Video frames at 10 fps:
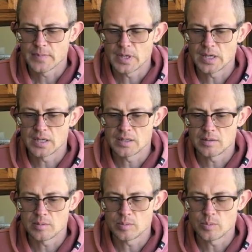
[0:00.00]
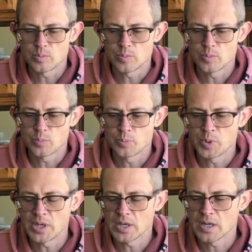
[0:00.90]
and
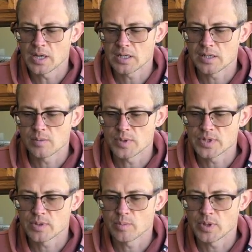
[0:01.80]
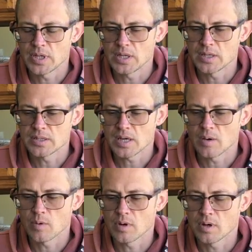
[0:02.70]
being connected with somebody in
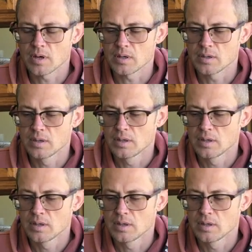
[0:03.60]
Taiwan,